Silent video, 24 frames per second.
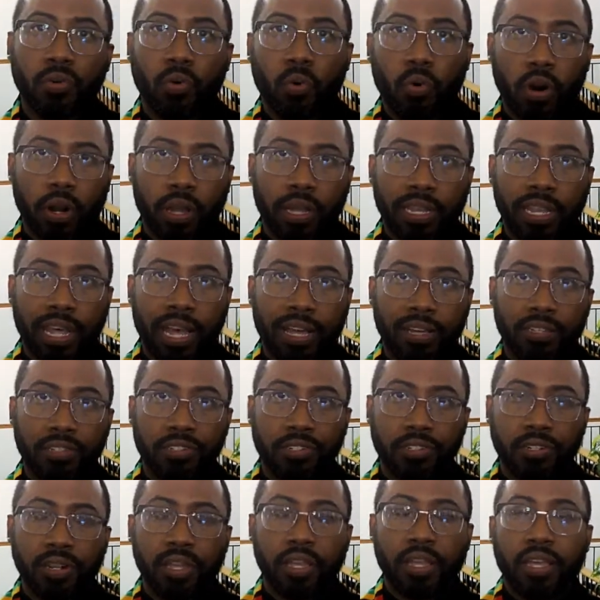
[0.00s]

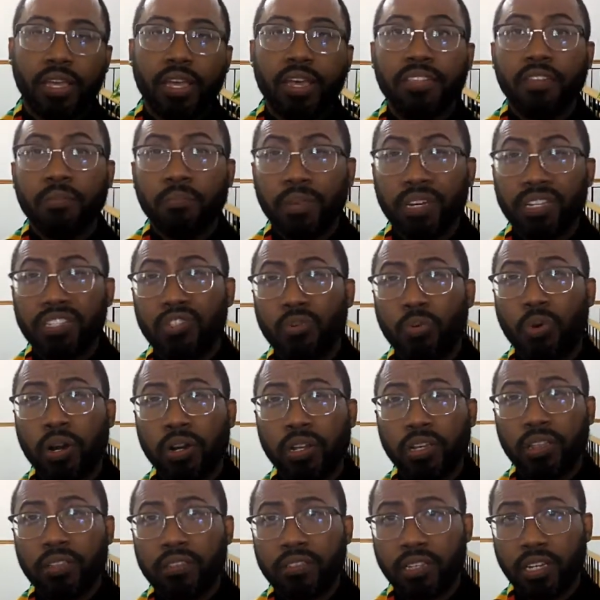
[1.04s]
organizer in the
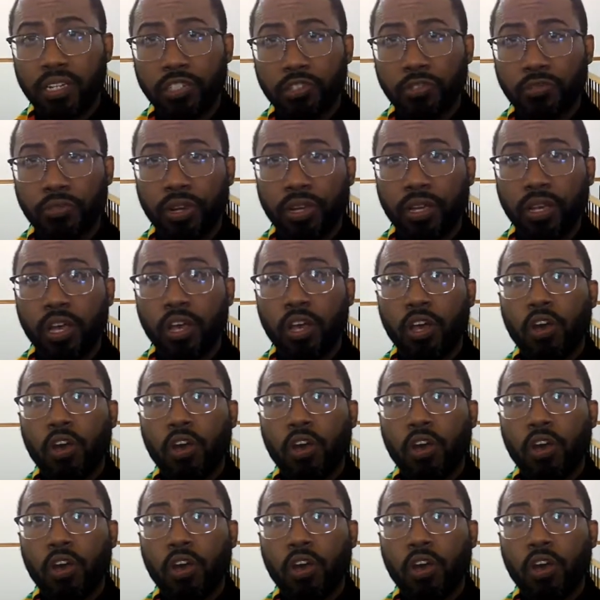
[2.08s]
mid-20th century